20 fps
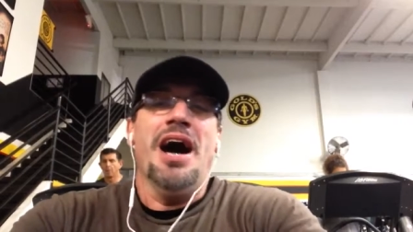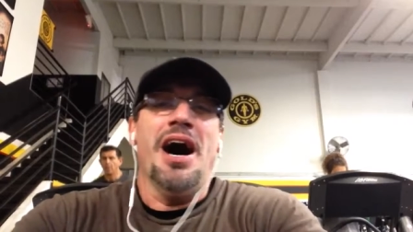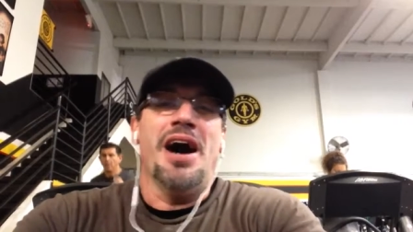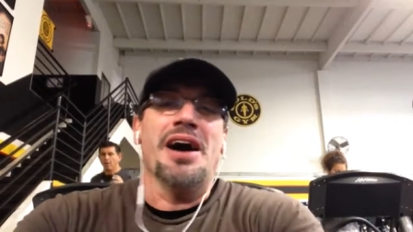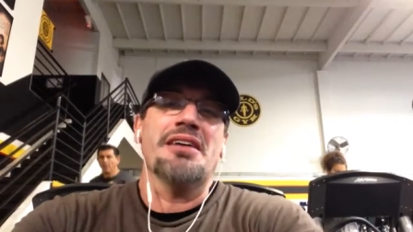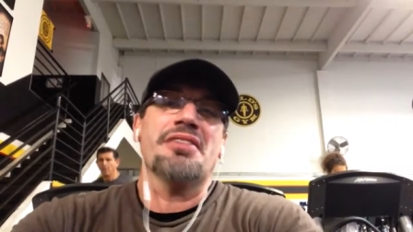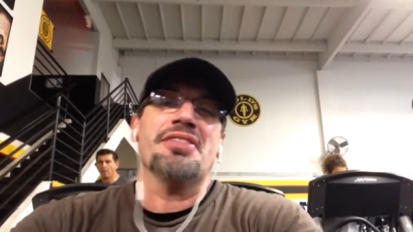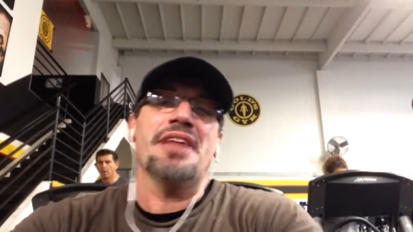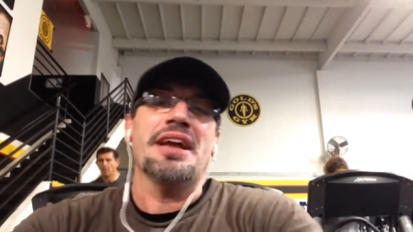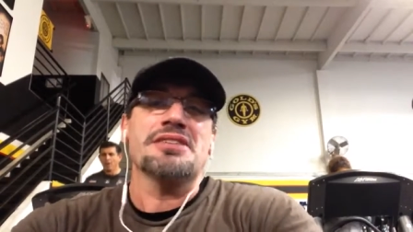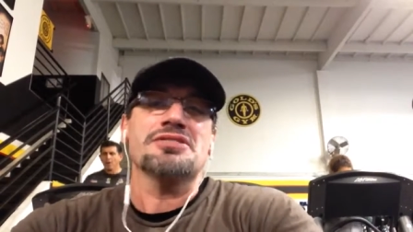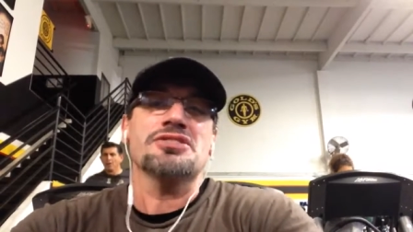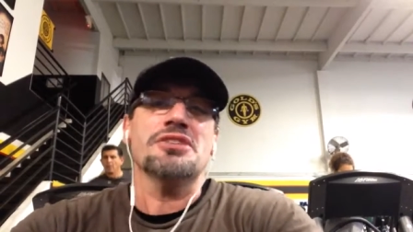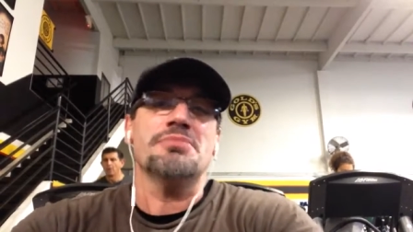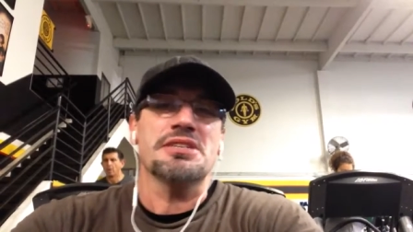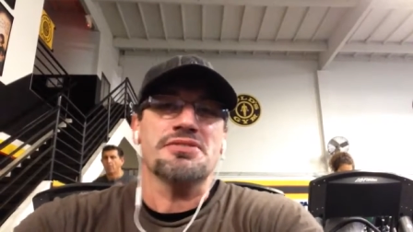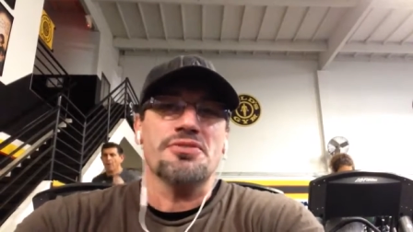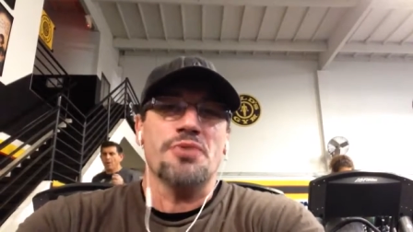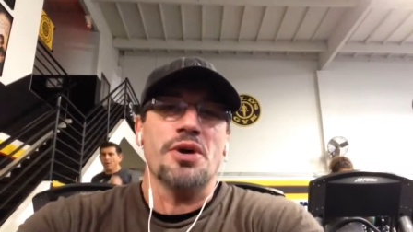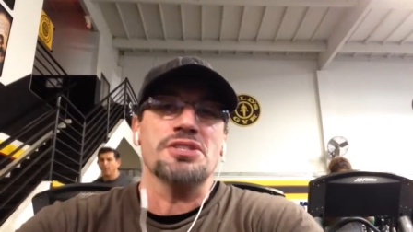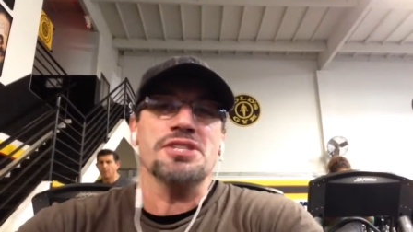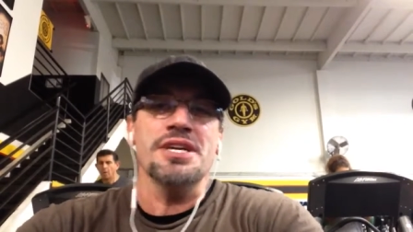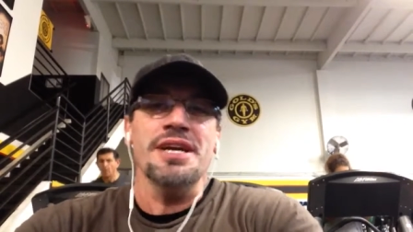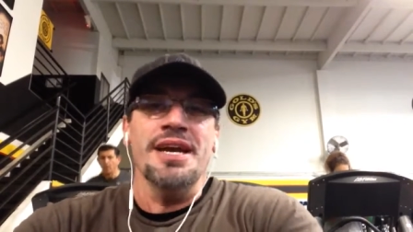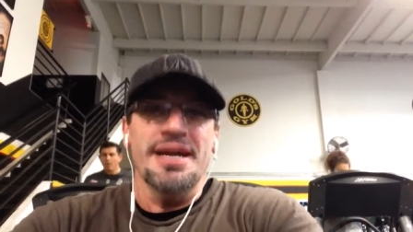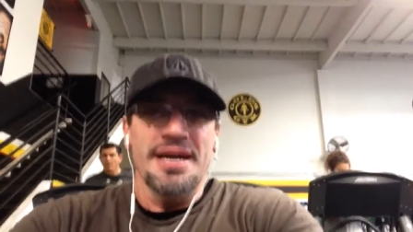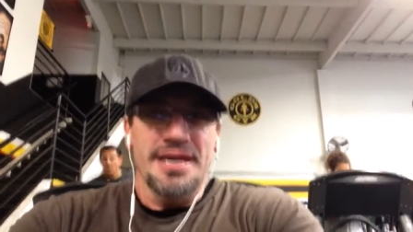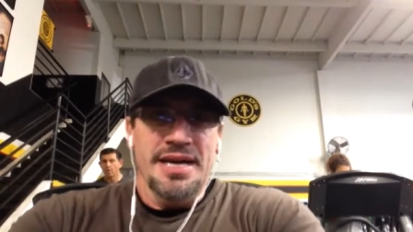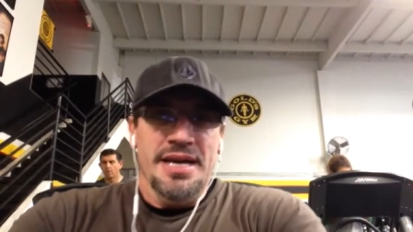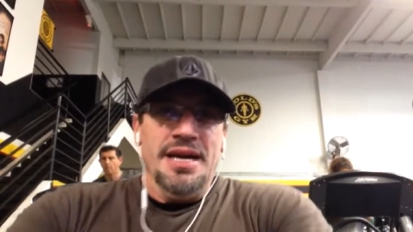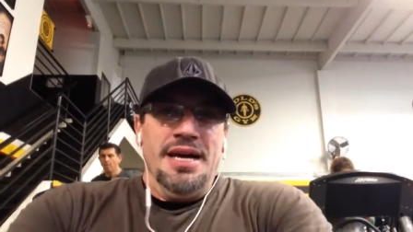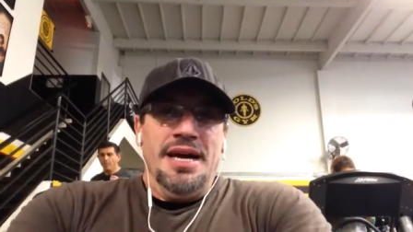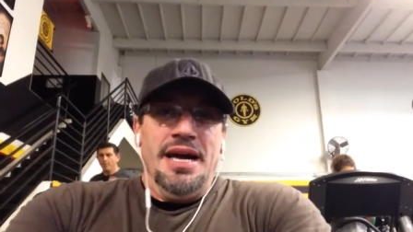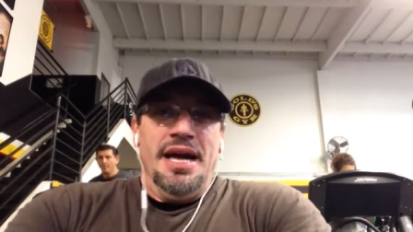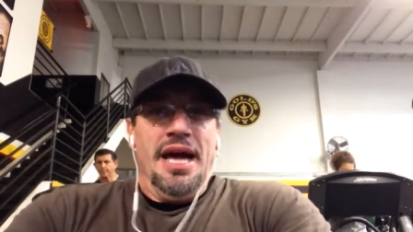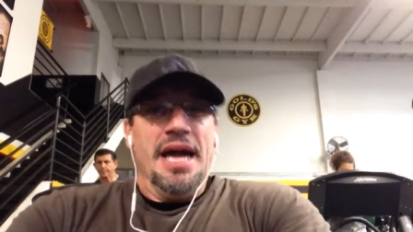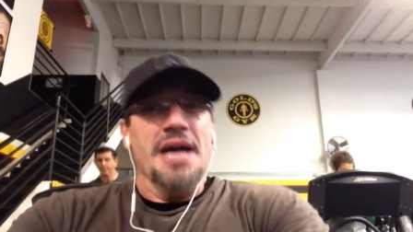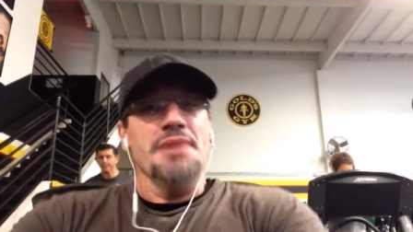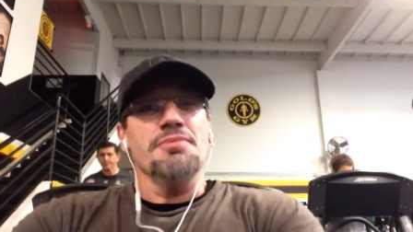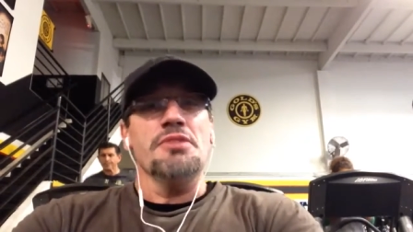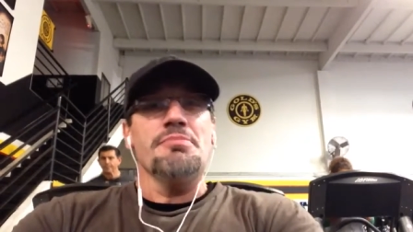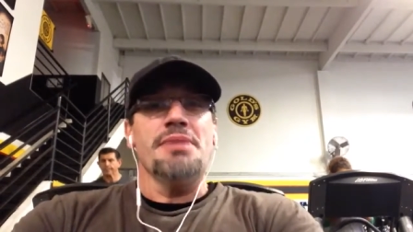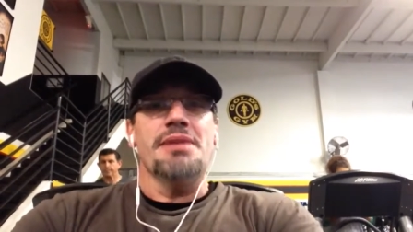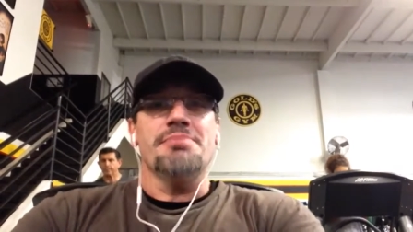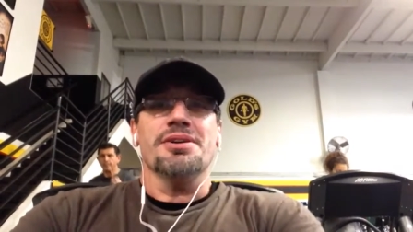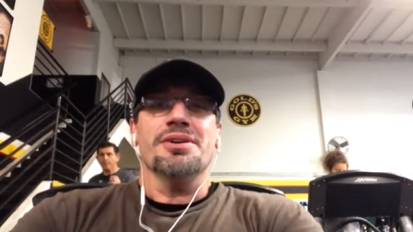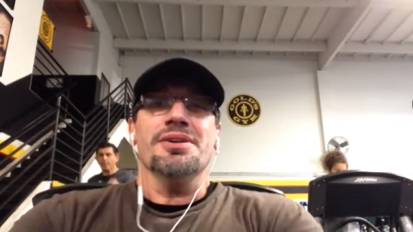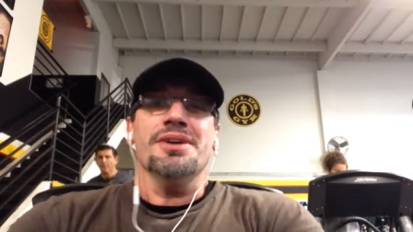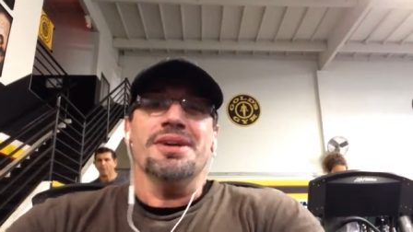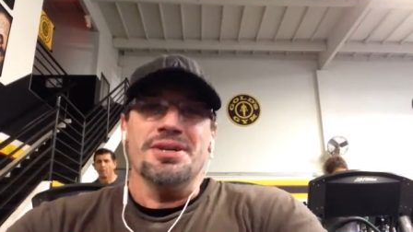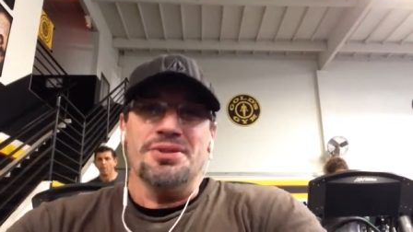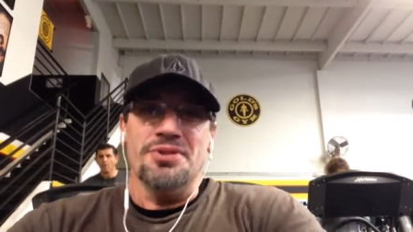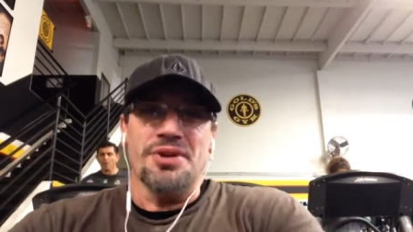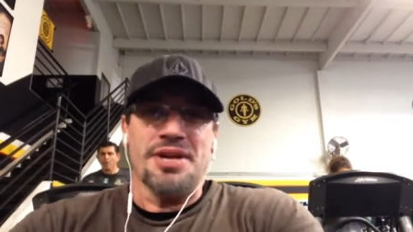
All right, thank you so much for watching. And remember,